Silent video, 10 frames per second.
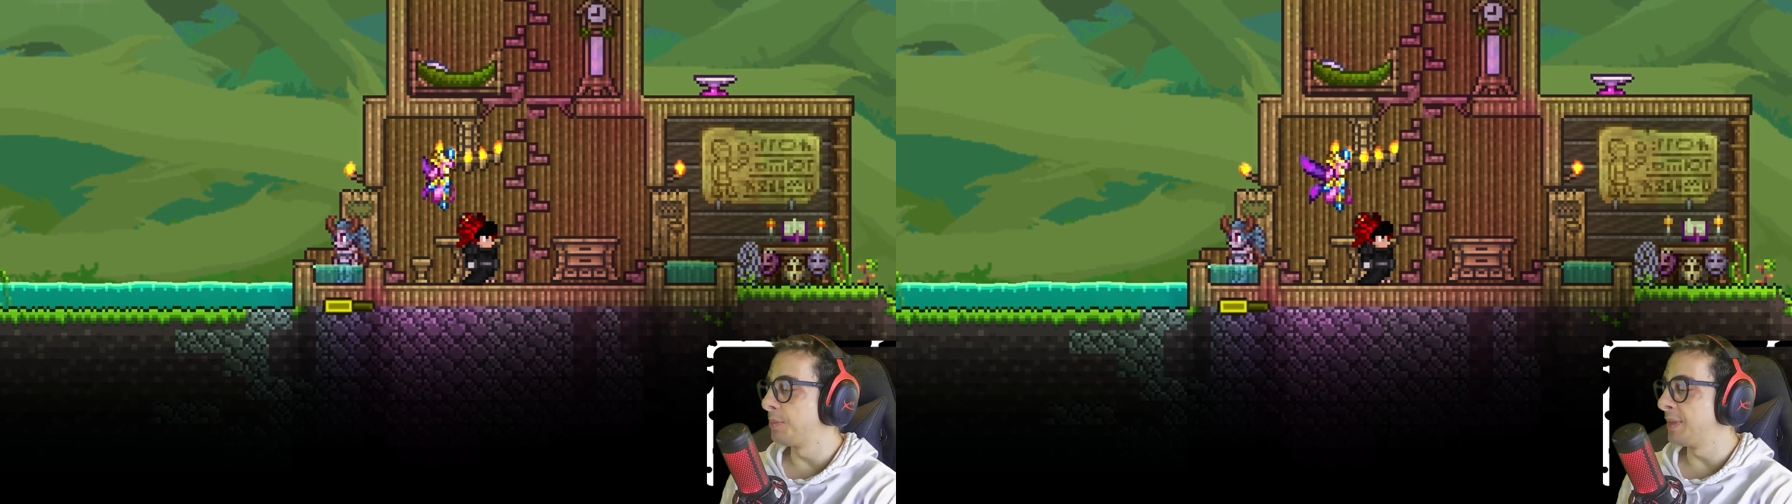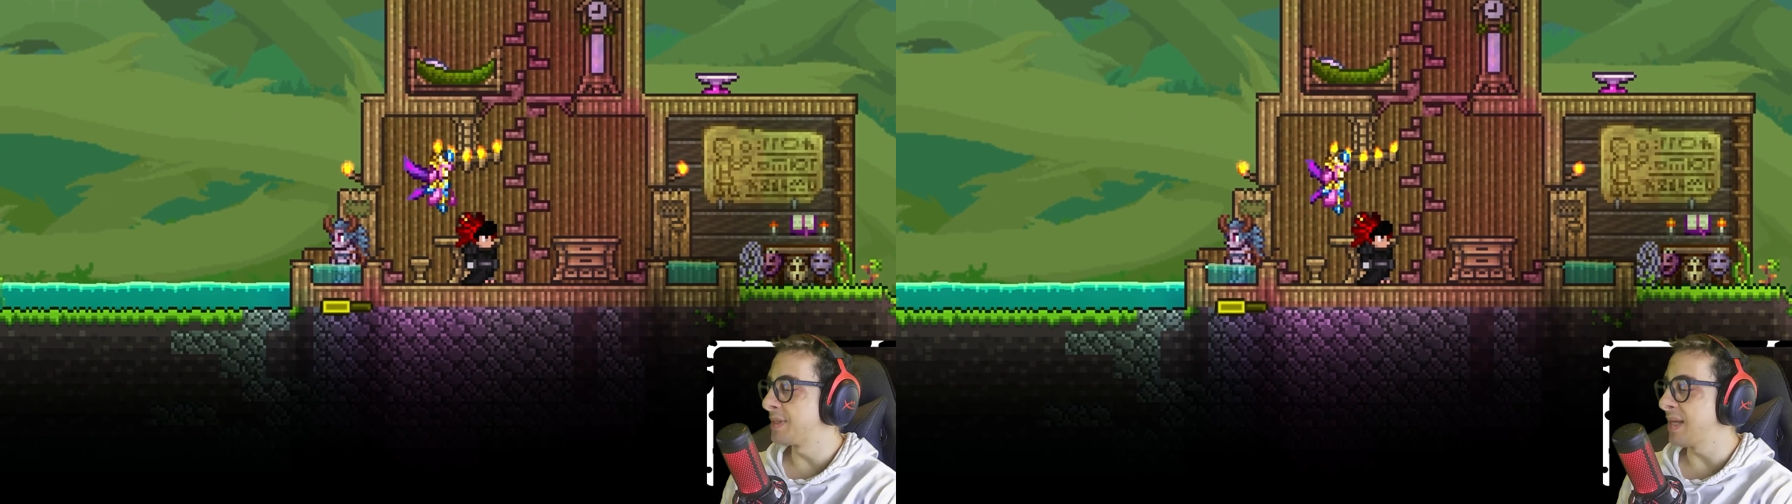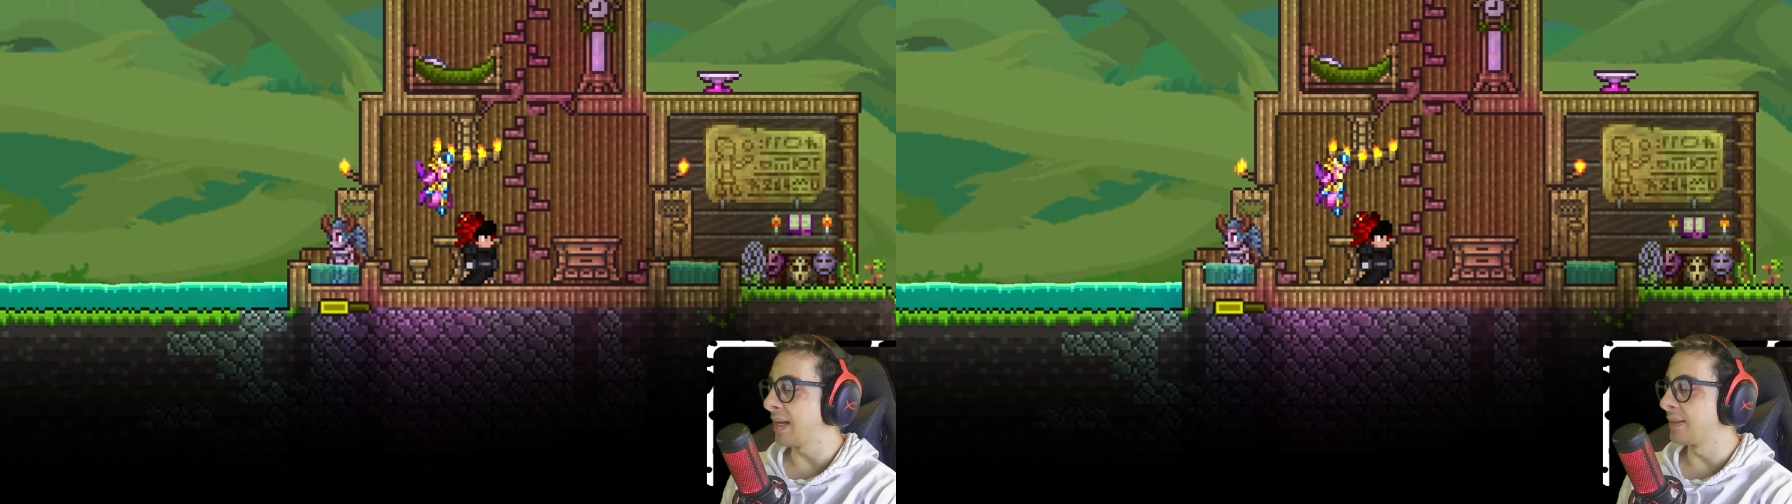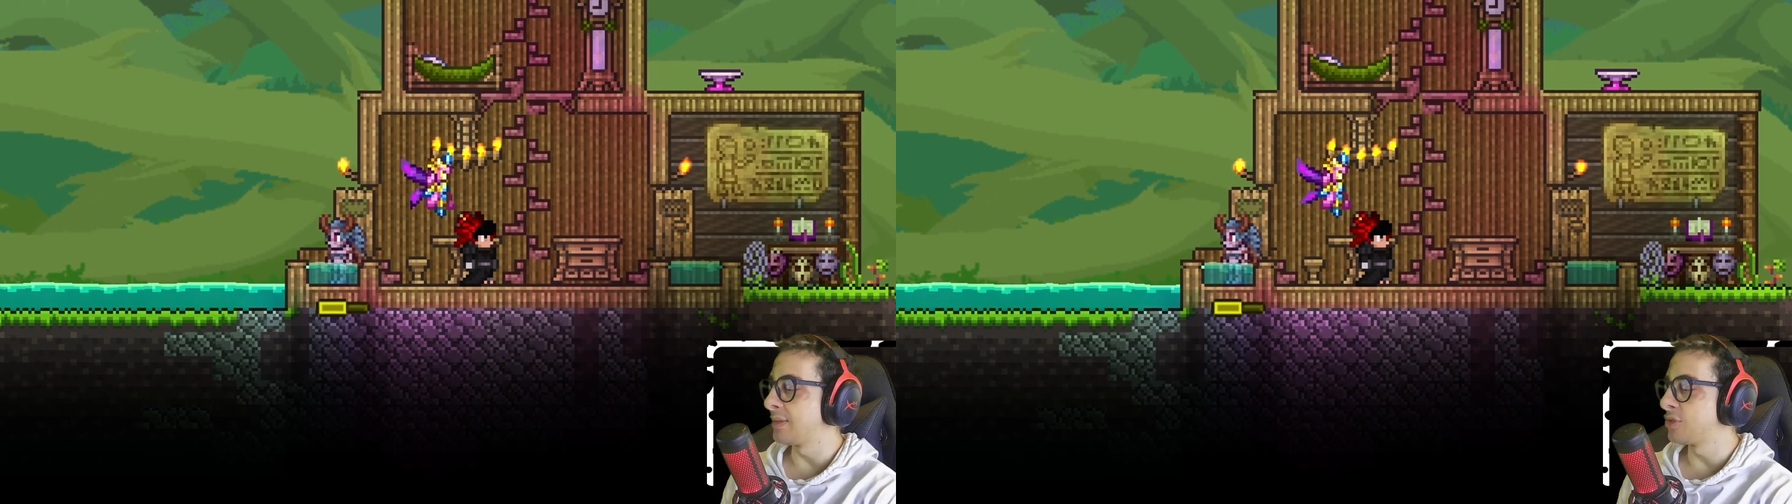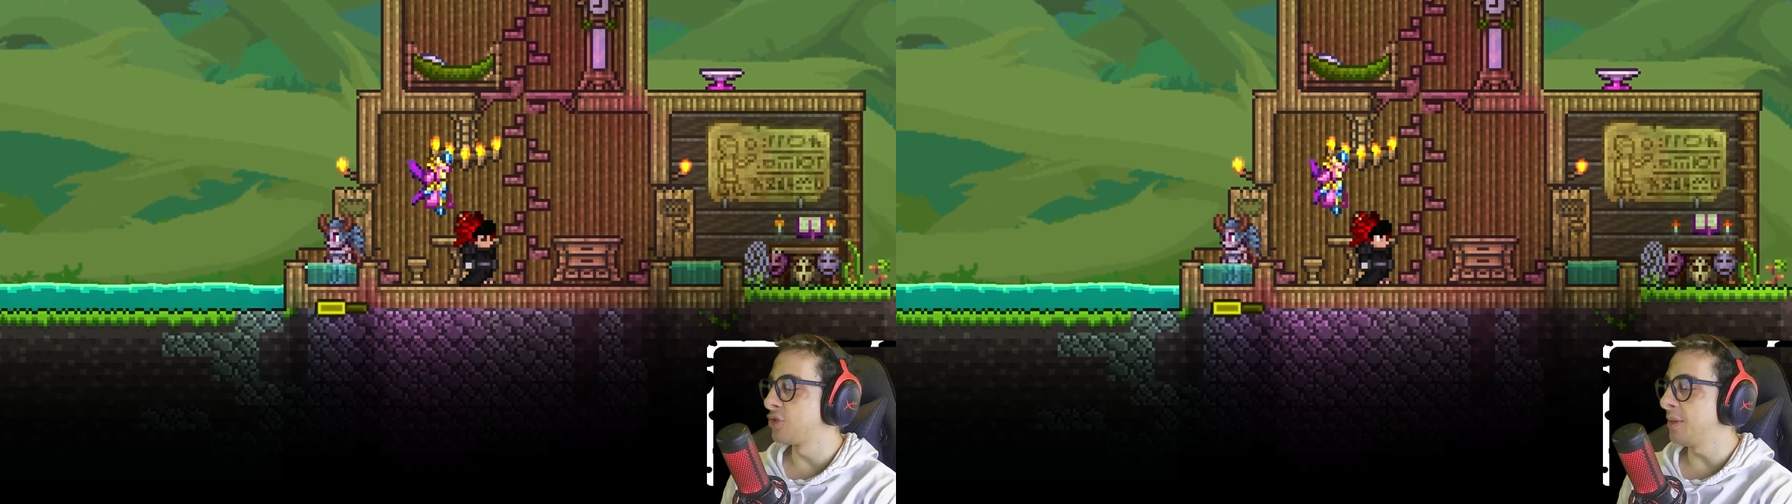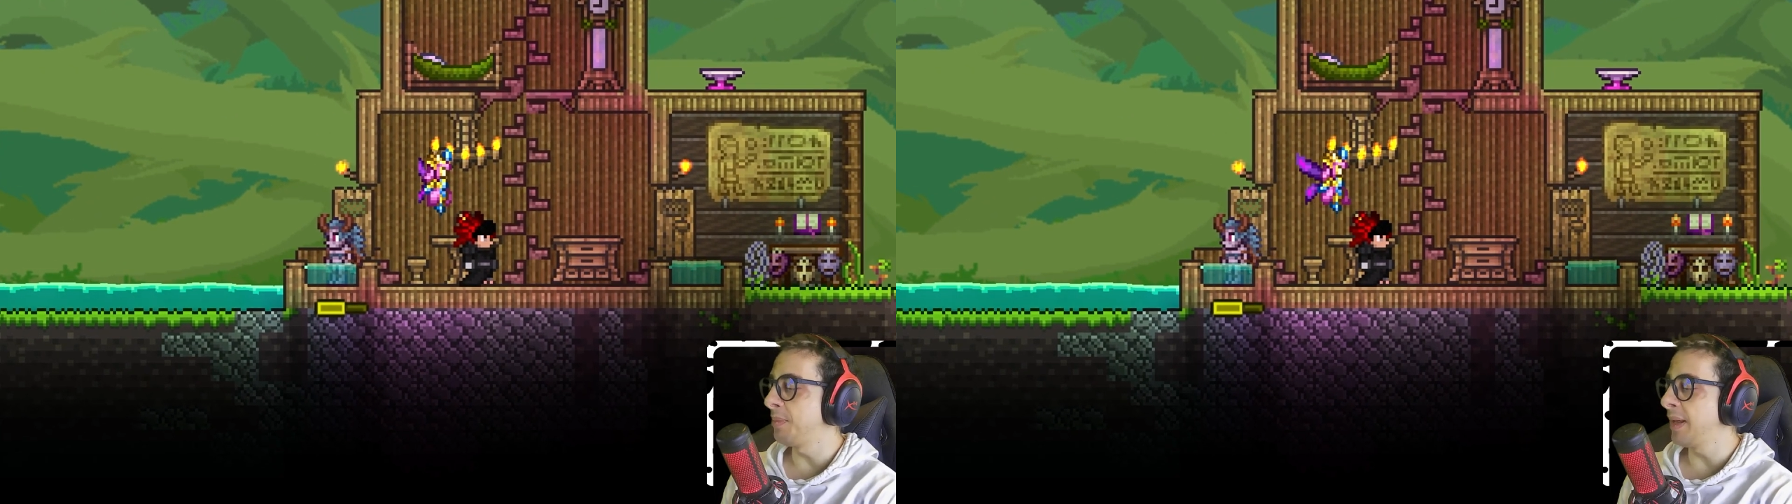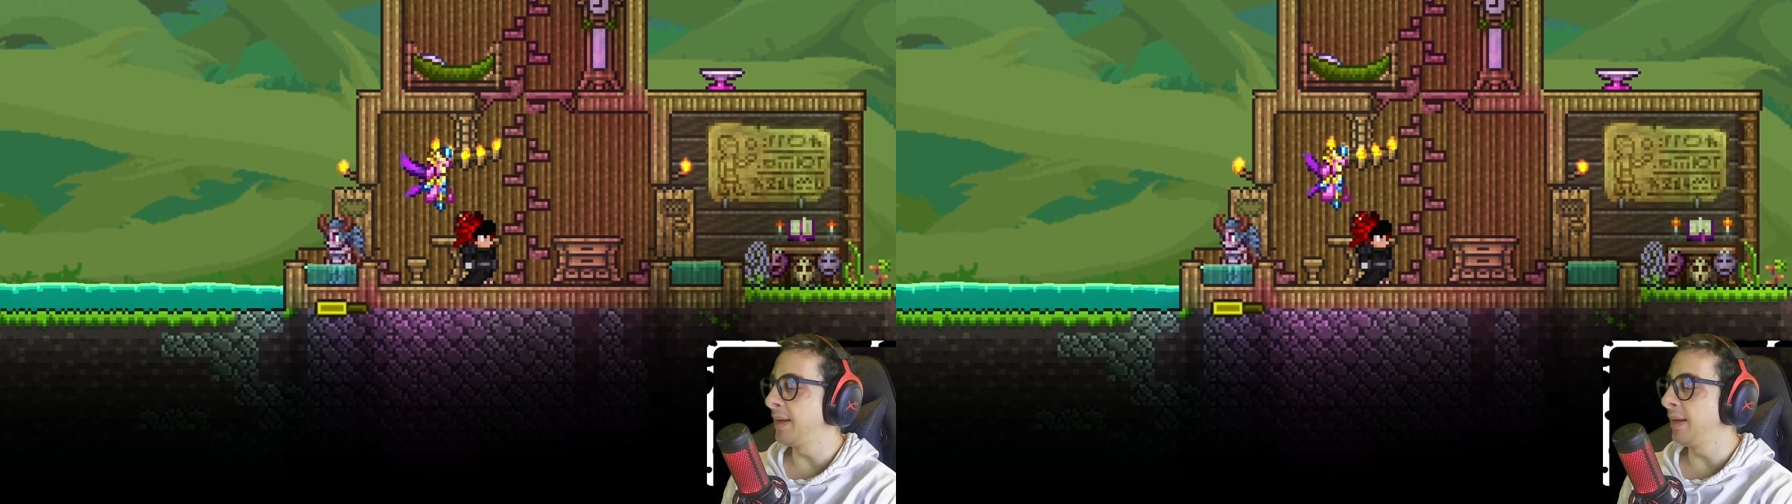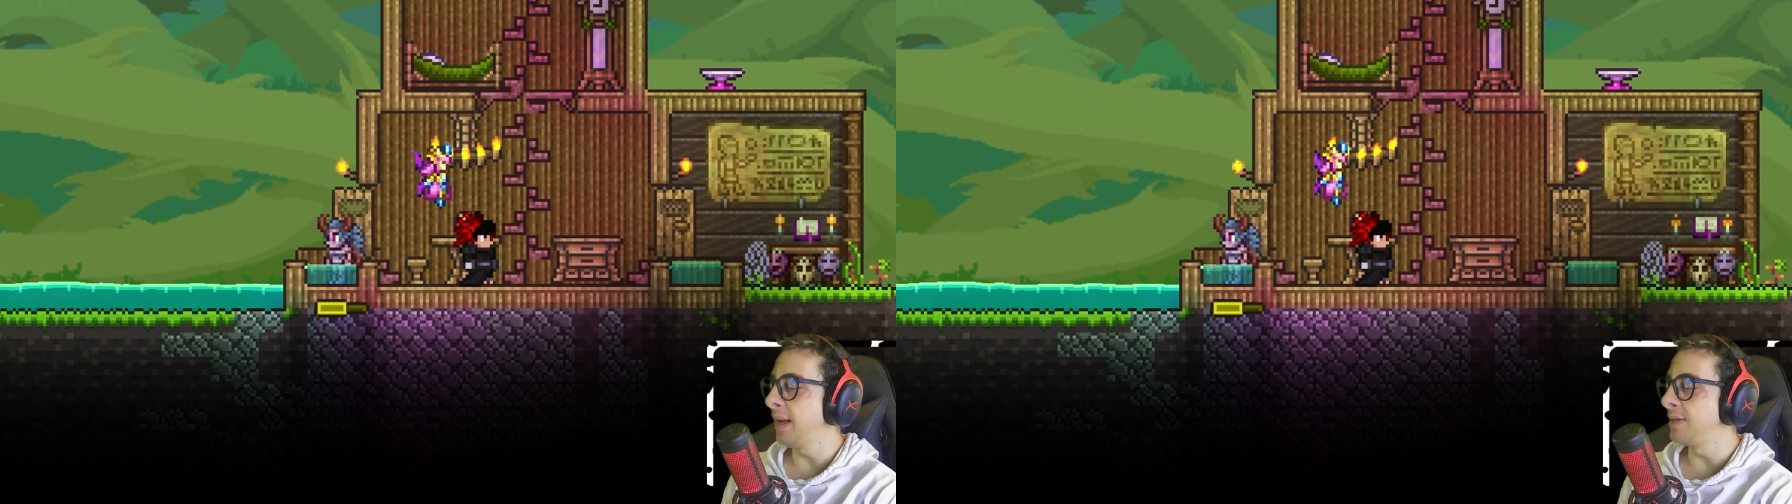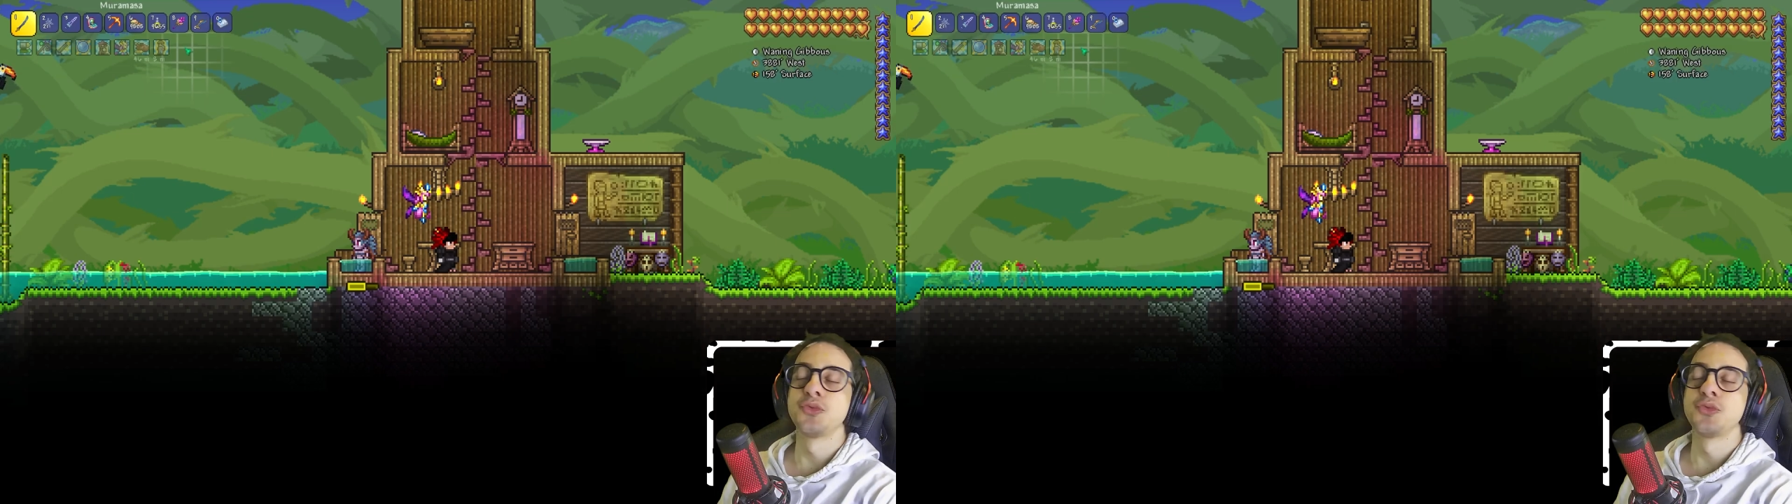per second to the player and